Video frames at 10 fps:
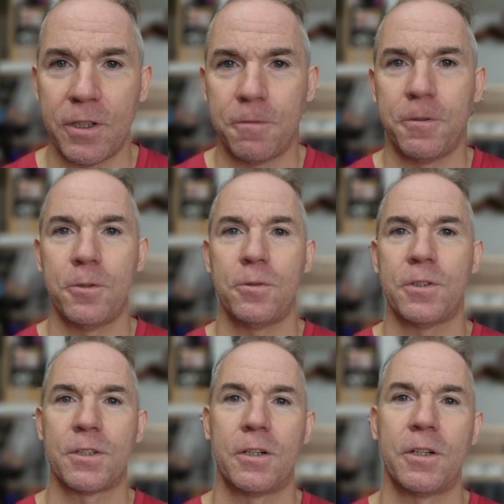if you
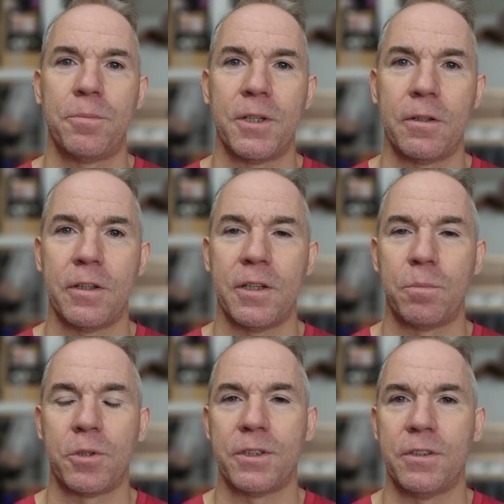start up the cleaning
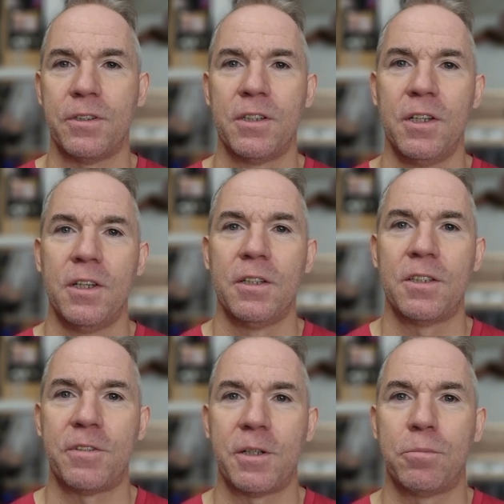process. It's
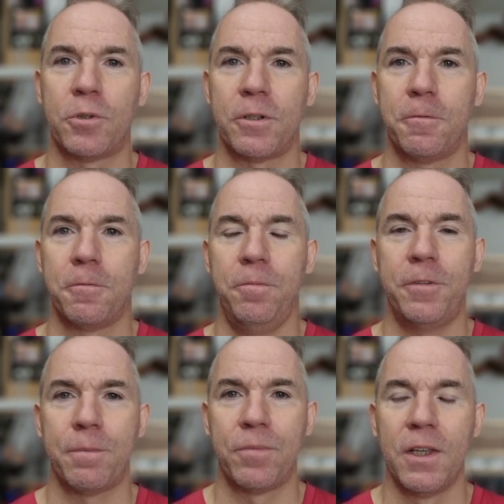a very important
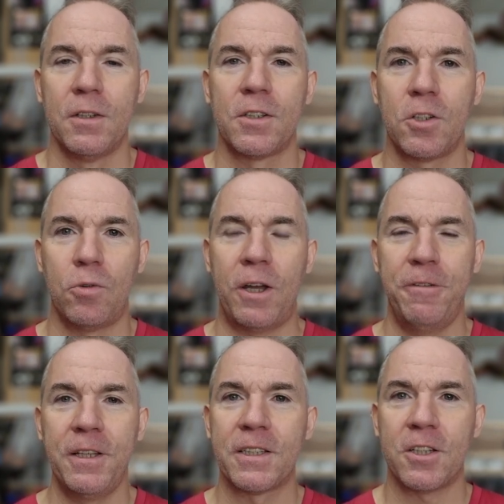thing. So I
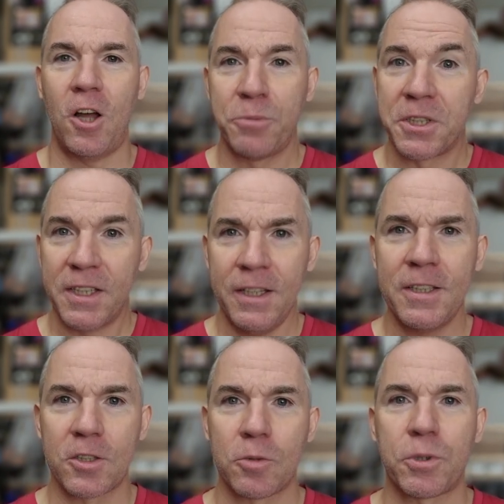think it's common
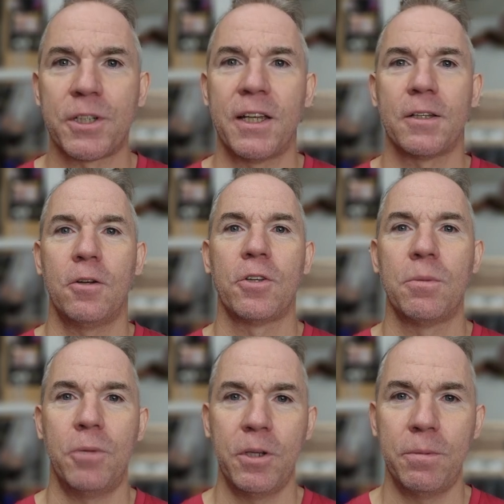sense. So protect all your
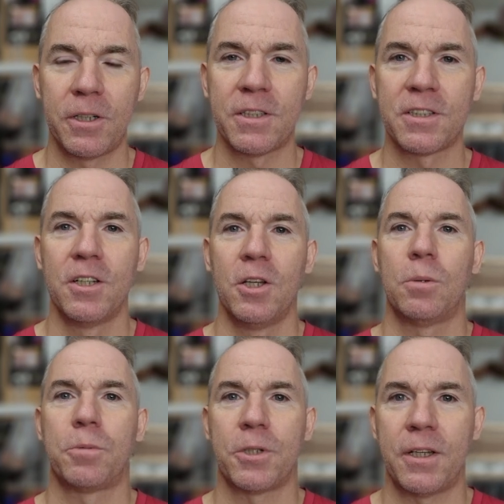body parts,
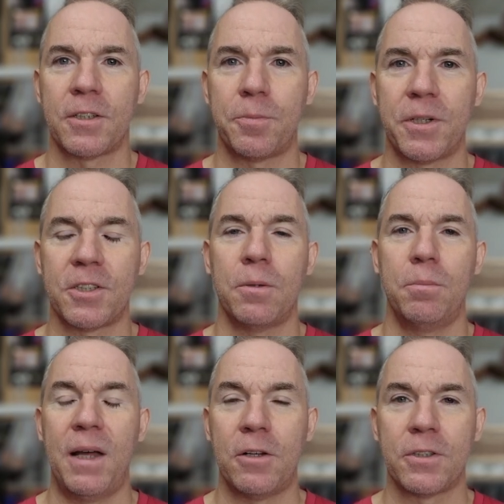protect especially your
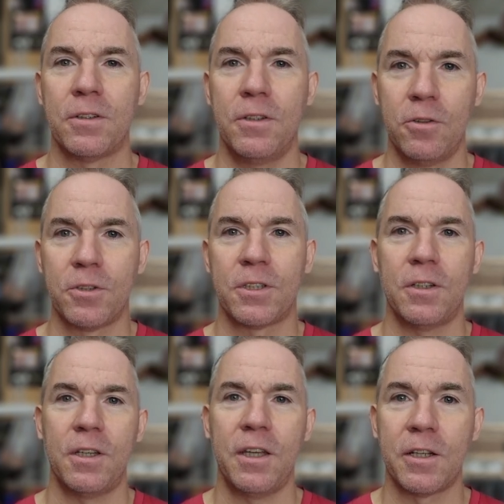mouth, nose,
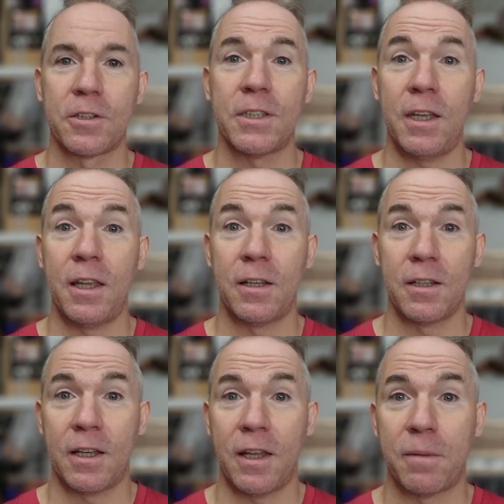ears,
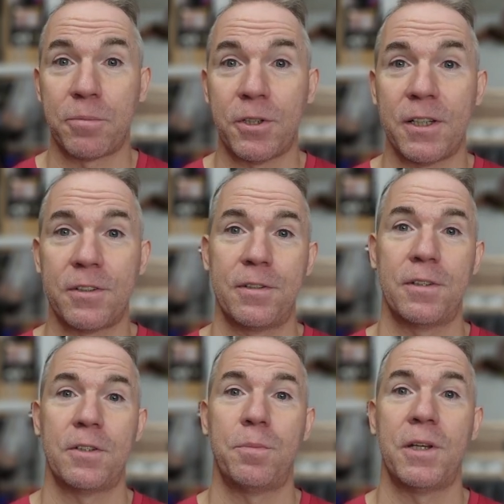and get eye protection,
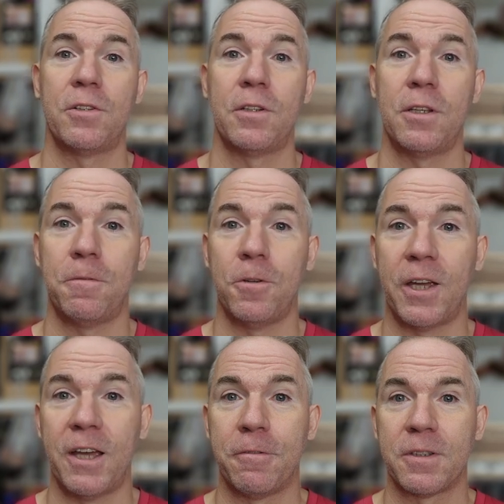especially if you
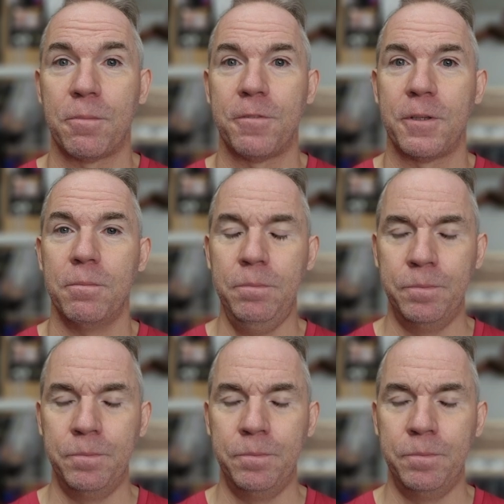have something